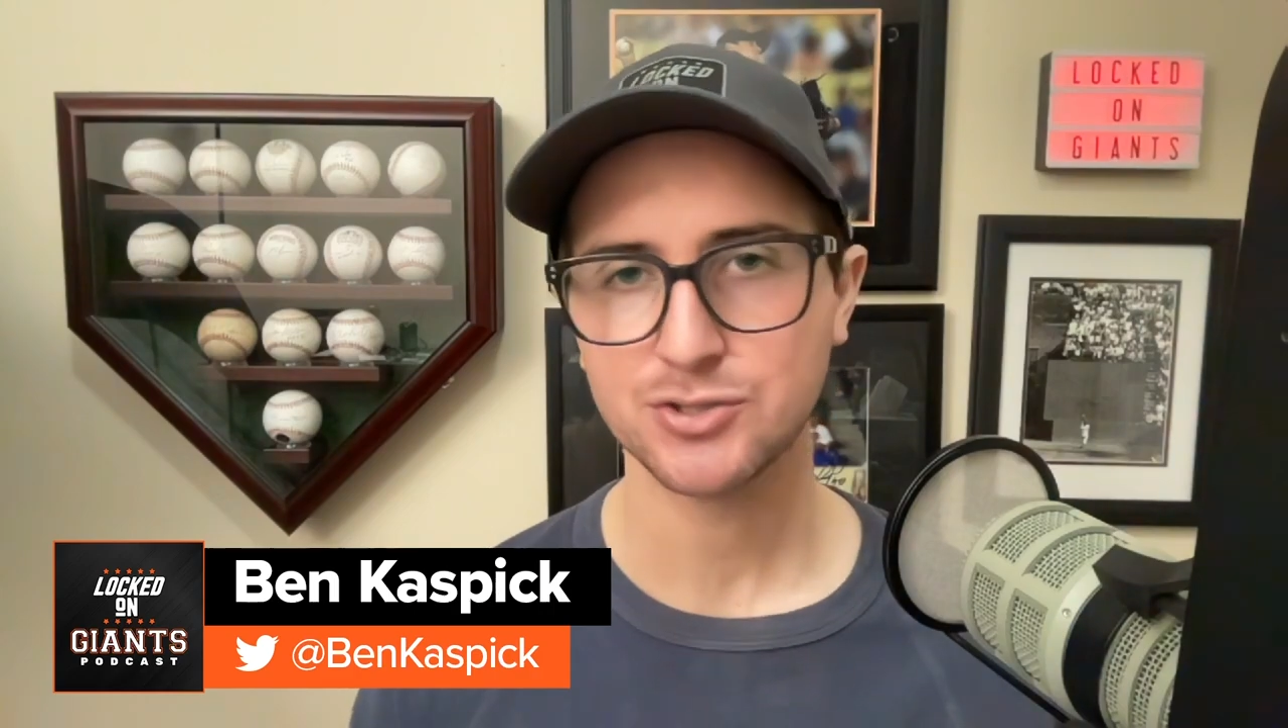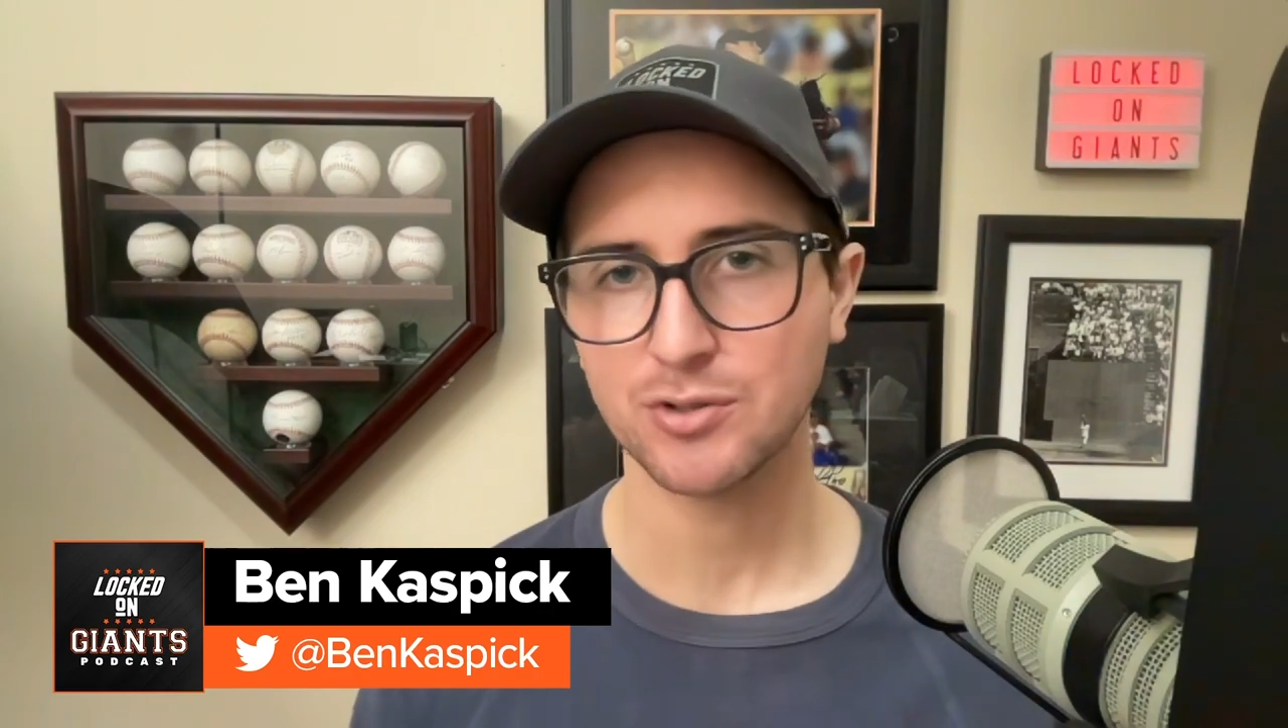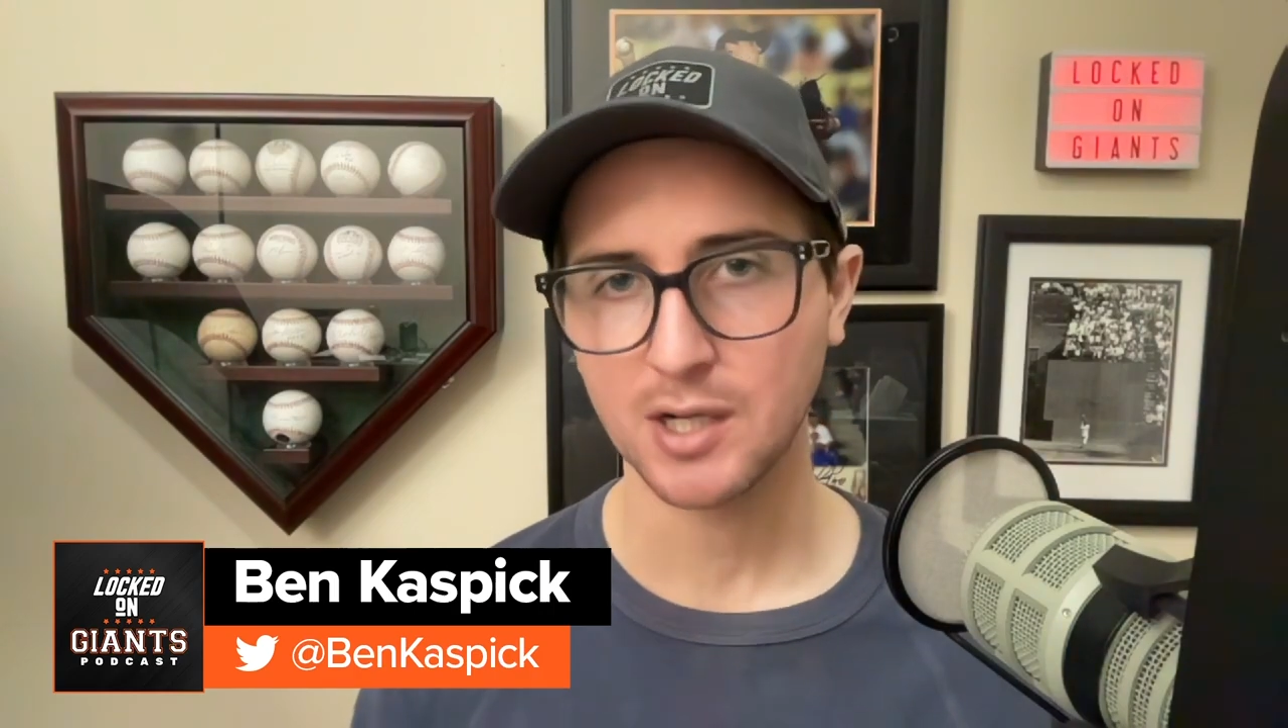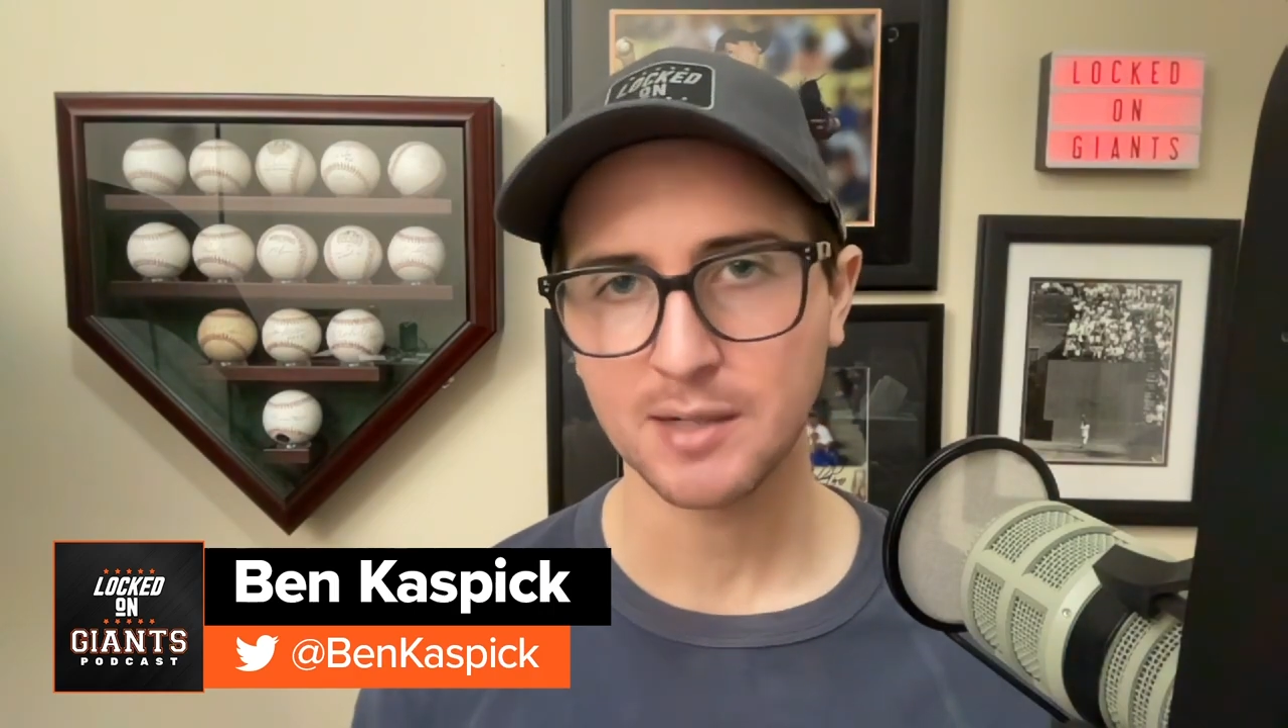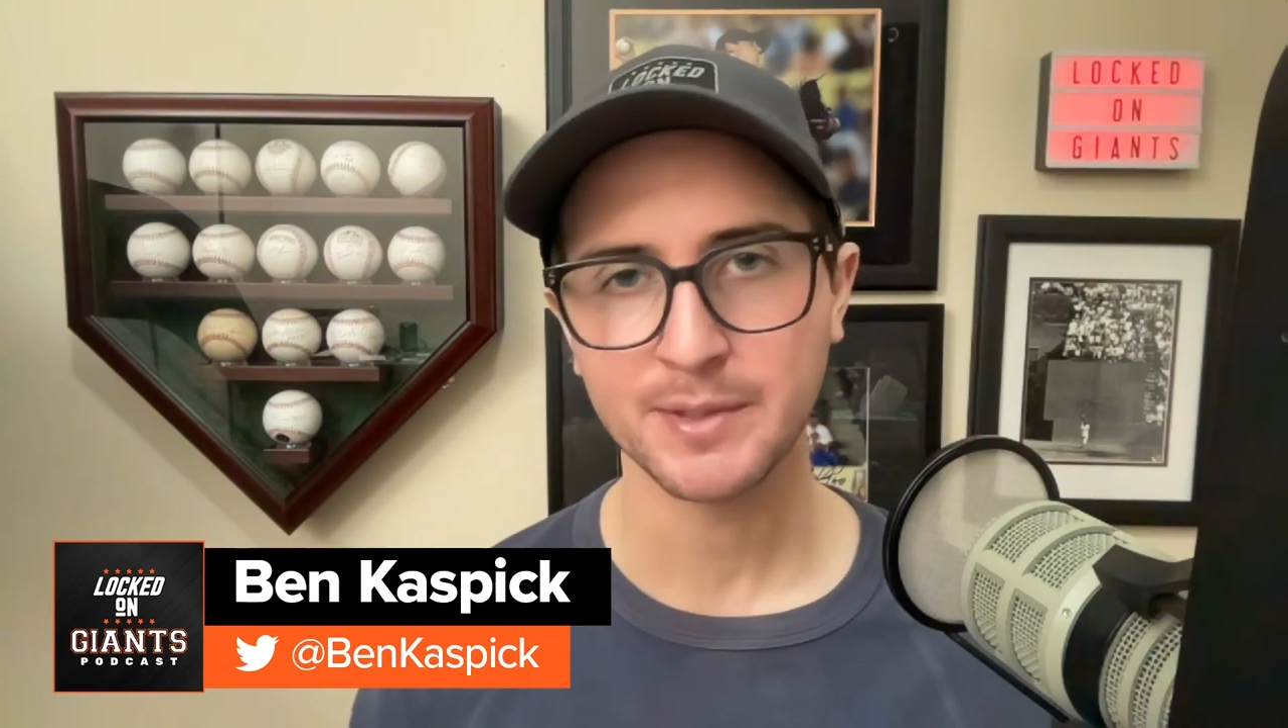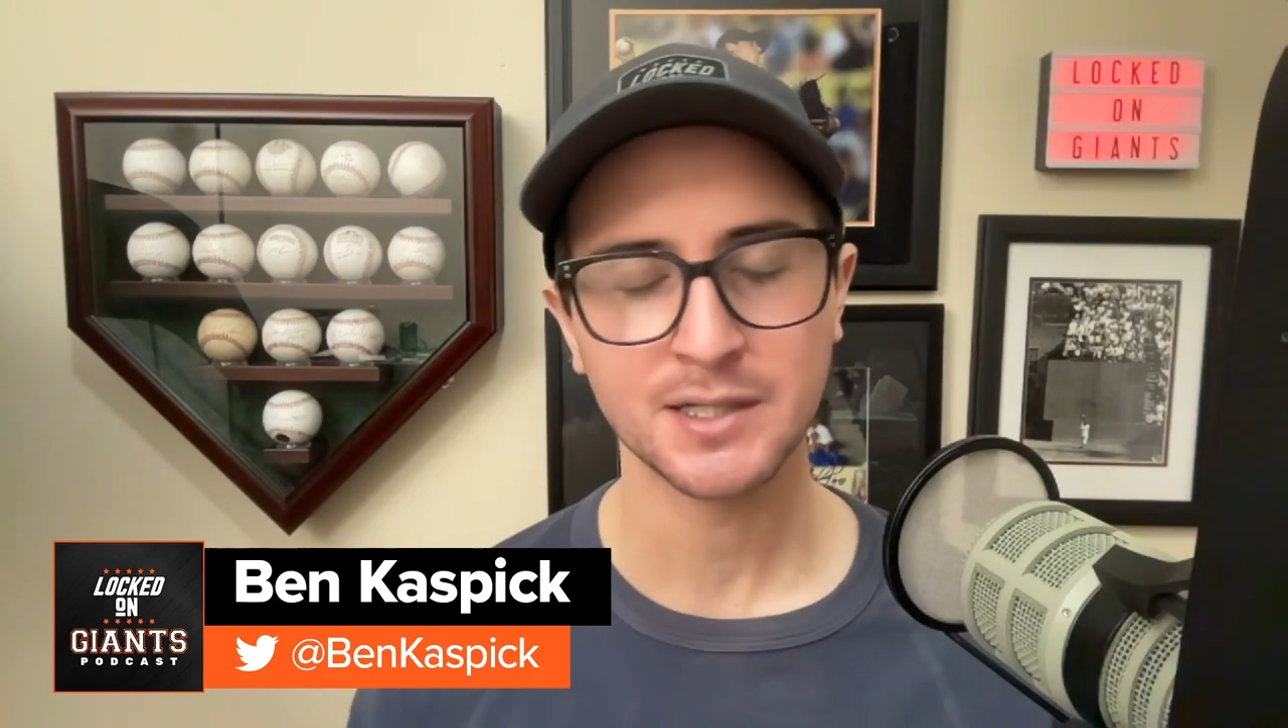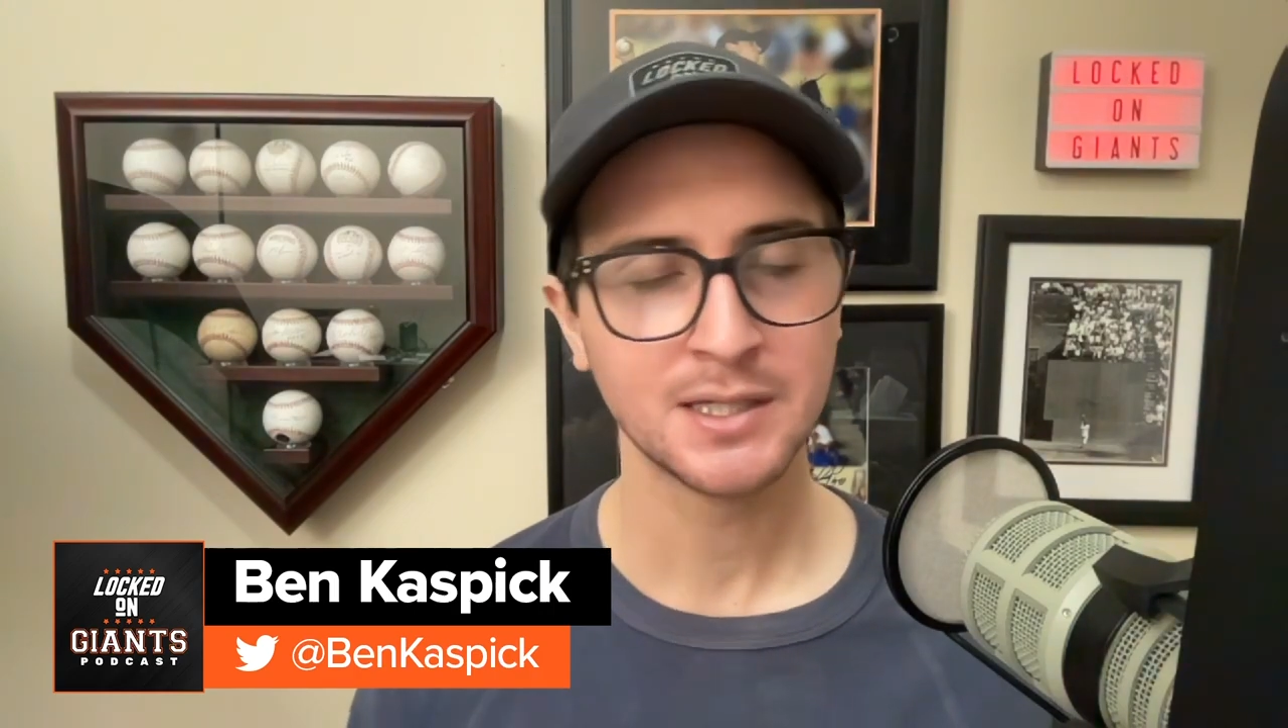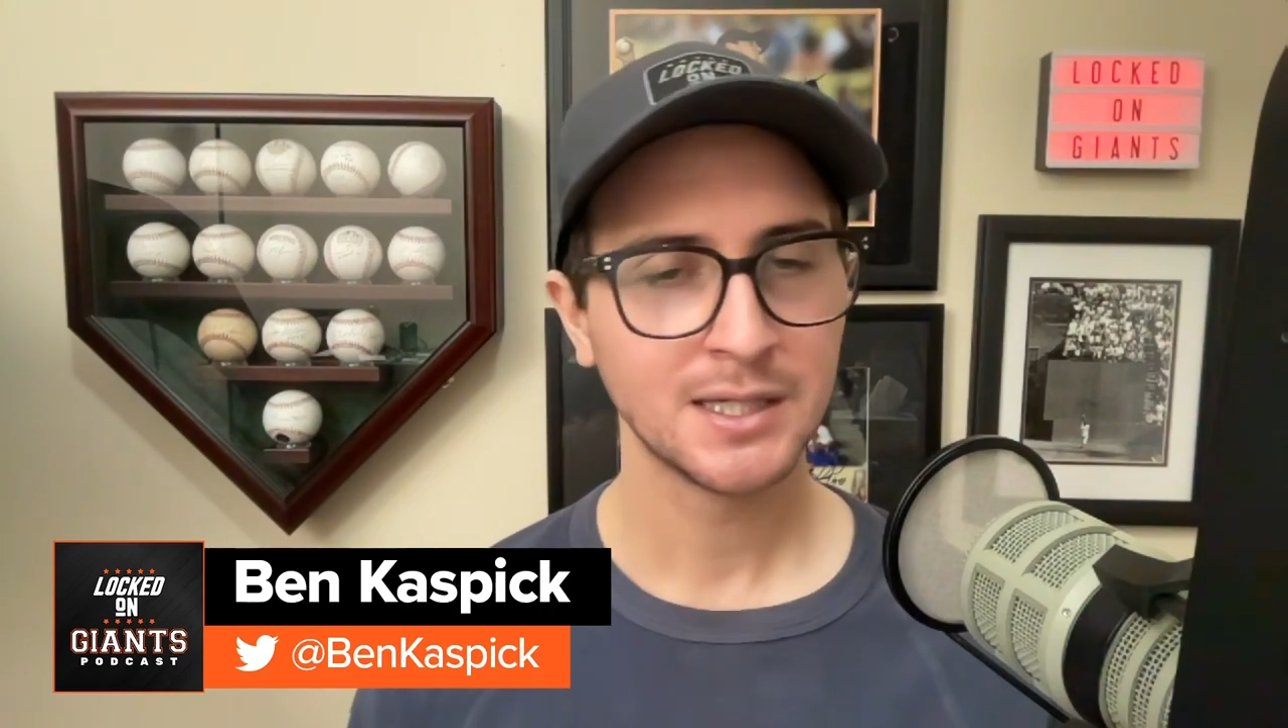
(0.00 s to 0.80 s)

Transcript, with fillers: trauma